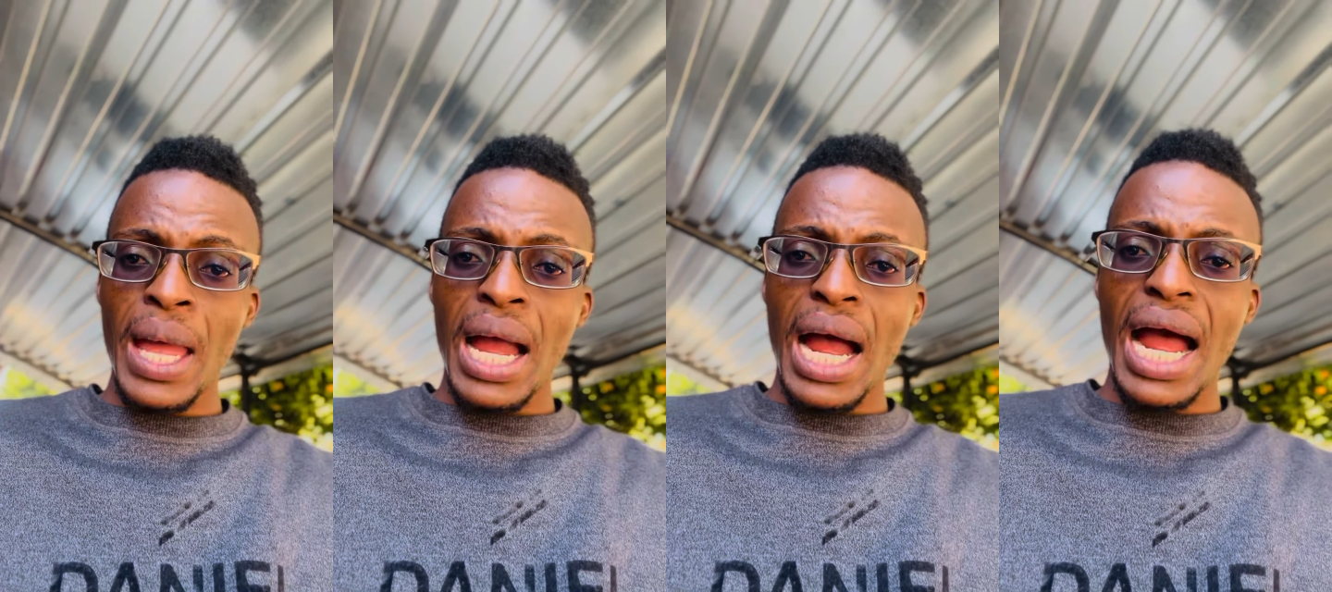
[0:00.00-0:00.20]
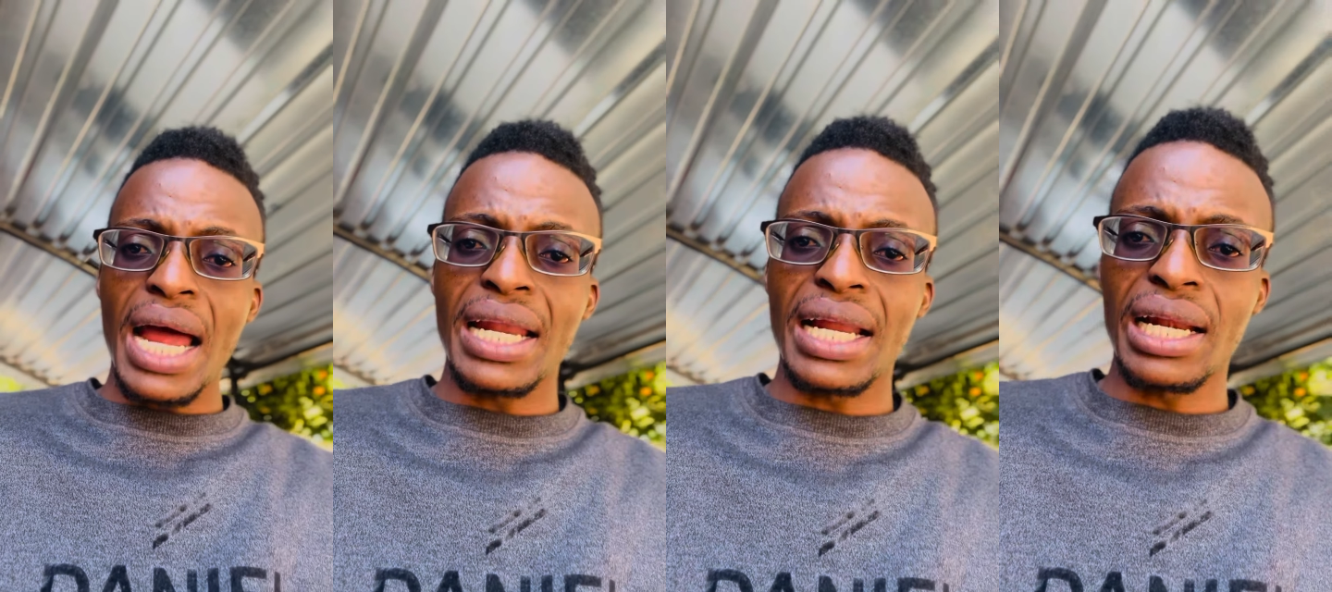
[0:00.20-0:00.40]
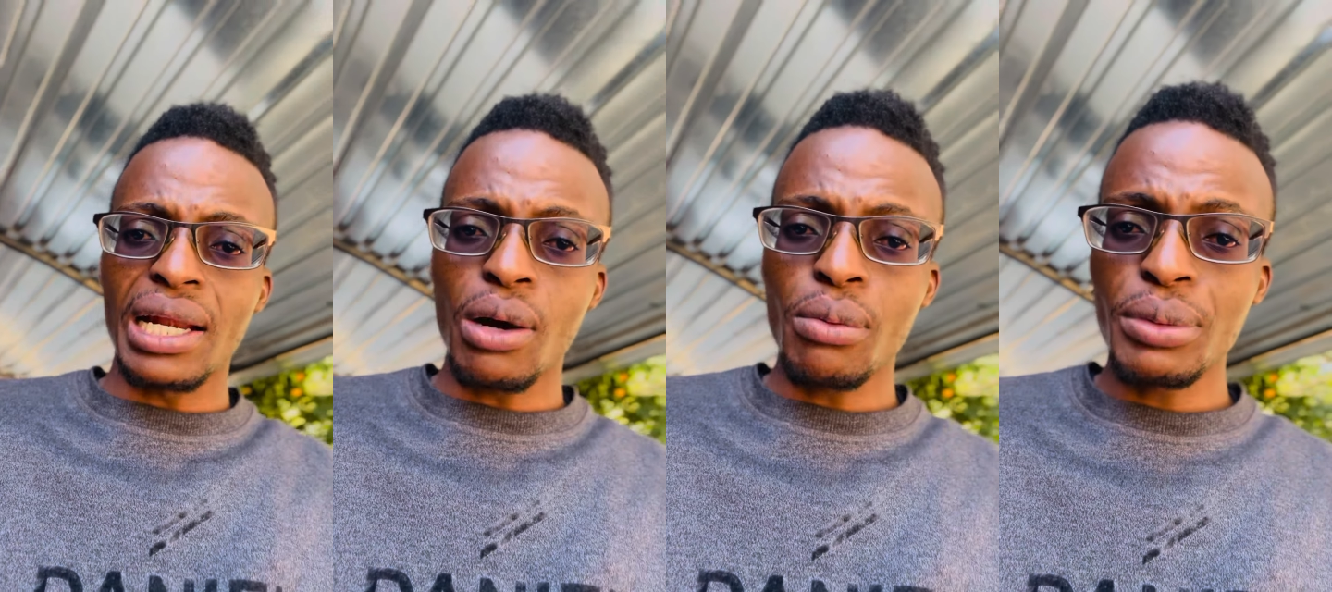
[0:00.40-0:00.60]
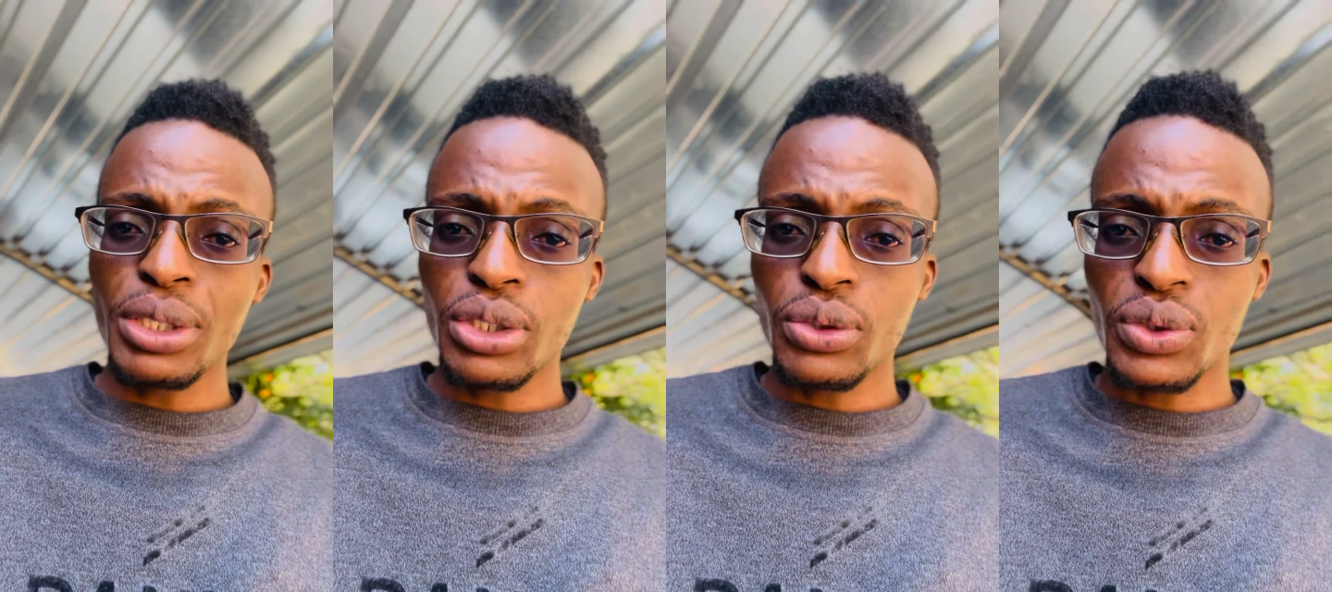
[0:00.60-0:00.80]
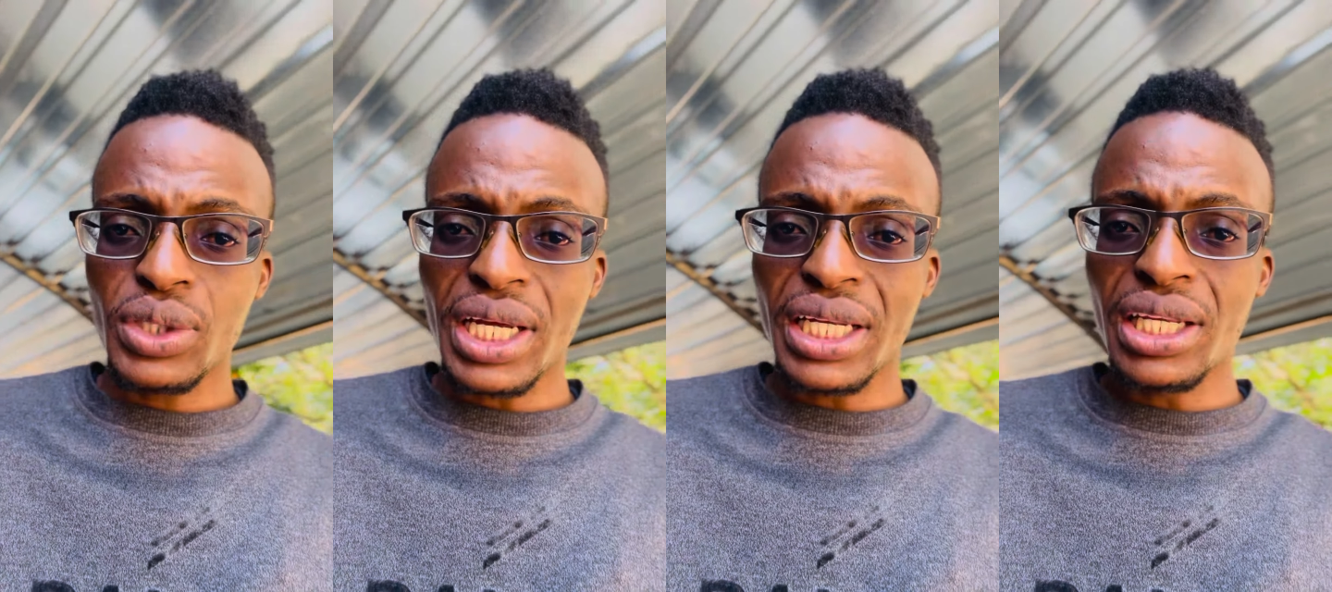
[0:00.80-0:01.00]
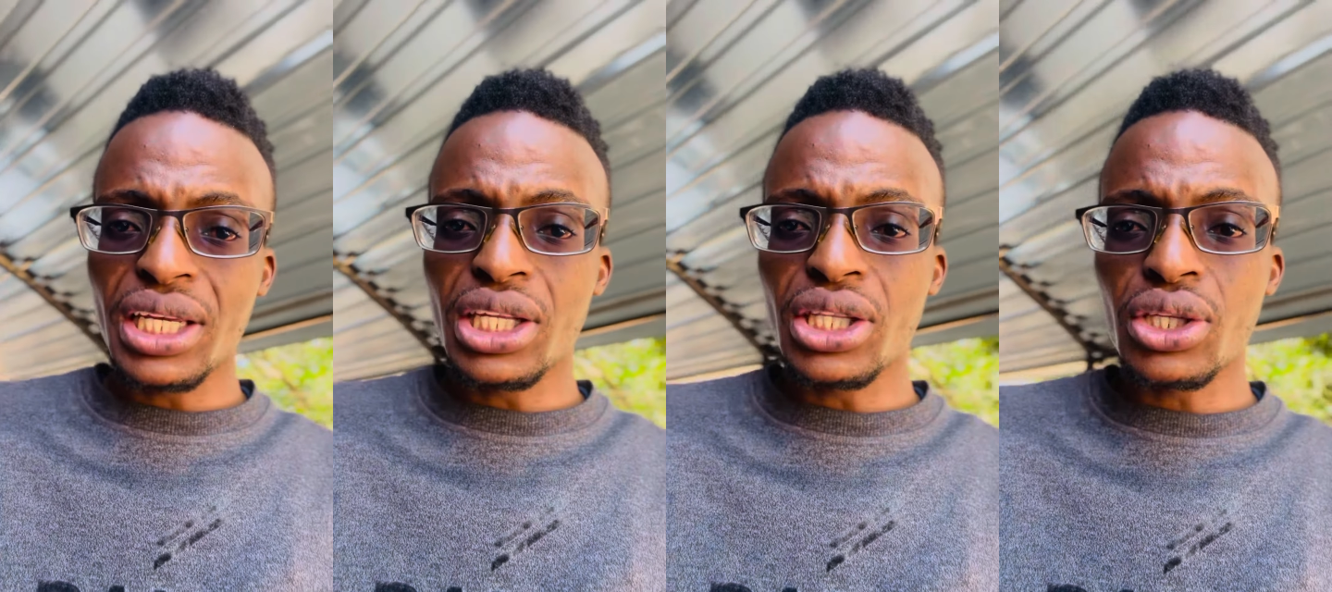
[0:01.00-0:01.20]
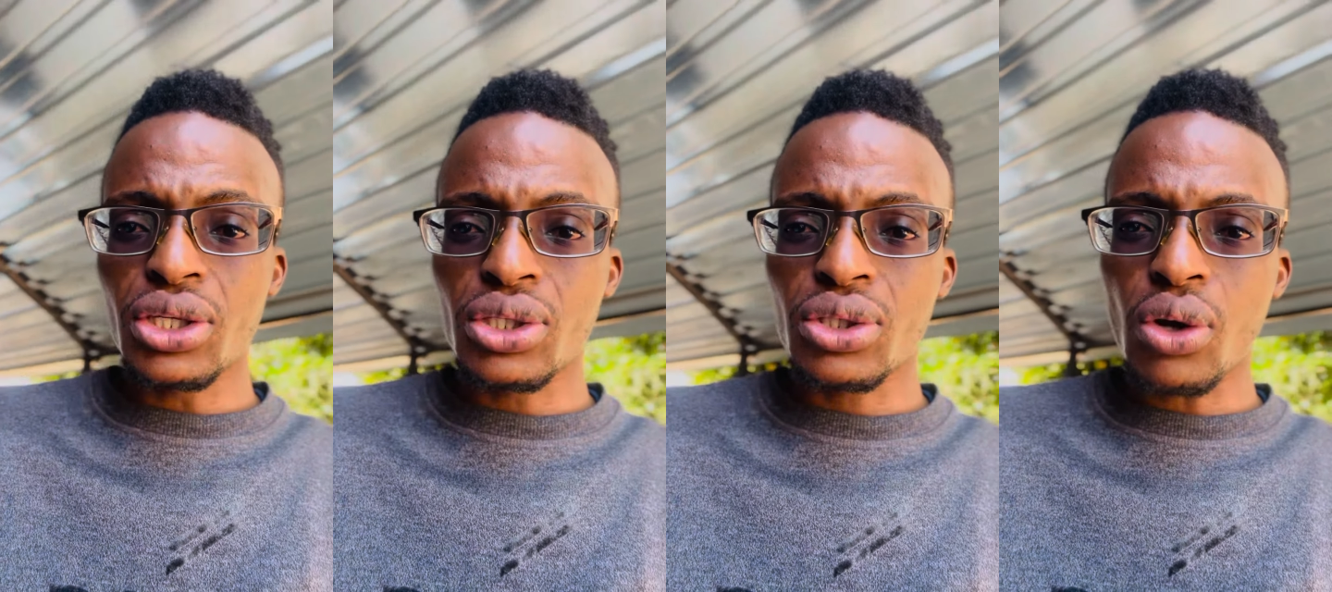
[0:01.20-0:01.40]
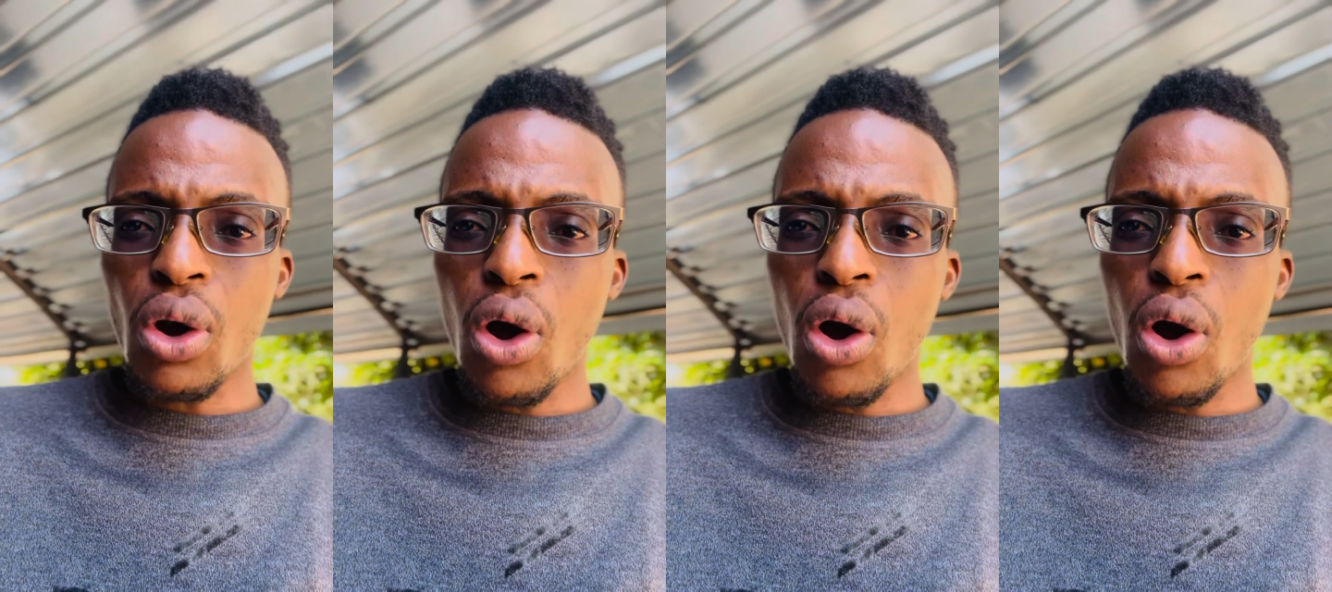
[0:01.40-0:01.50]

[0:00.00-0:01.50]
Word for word: and allow me to tell you it is